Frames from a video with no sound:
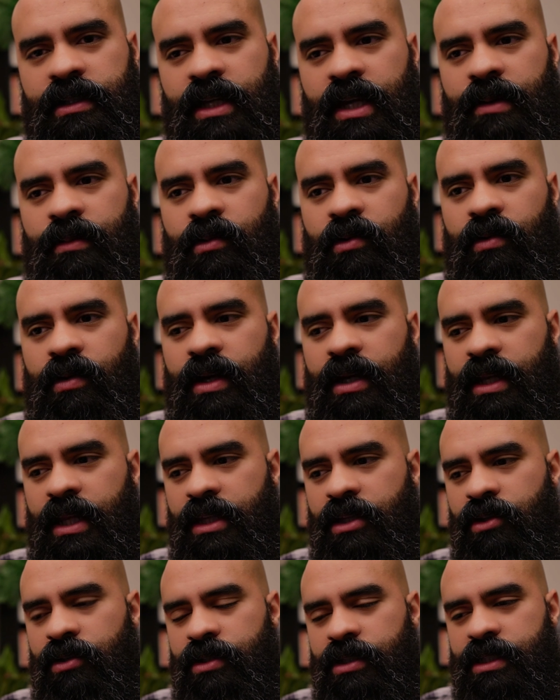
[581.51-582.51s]
and then you just kind
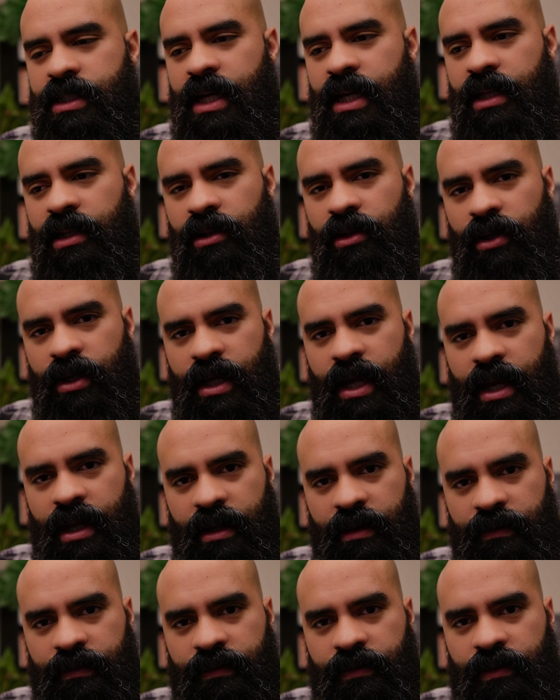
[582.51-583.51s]
of look at it for as
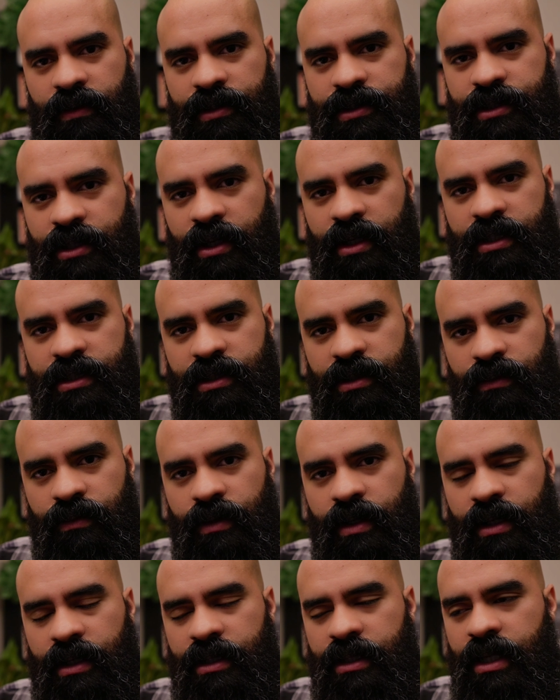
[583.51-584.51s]
long as you want
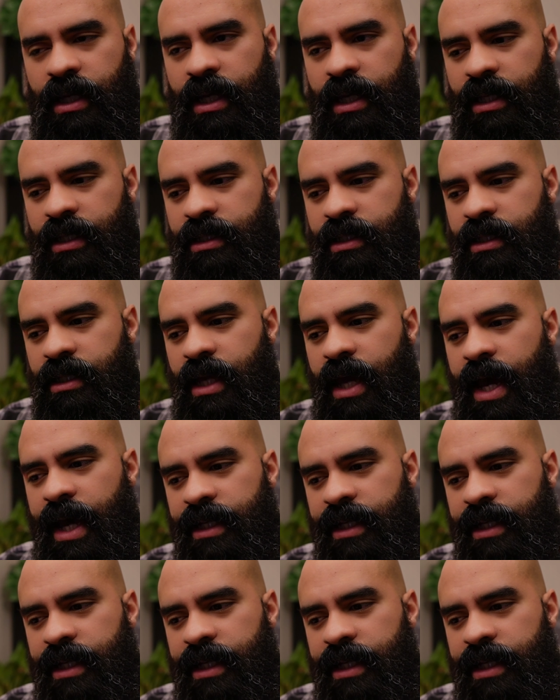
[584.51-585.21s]
and ask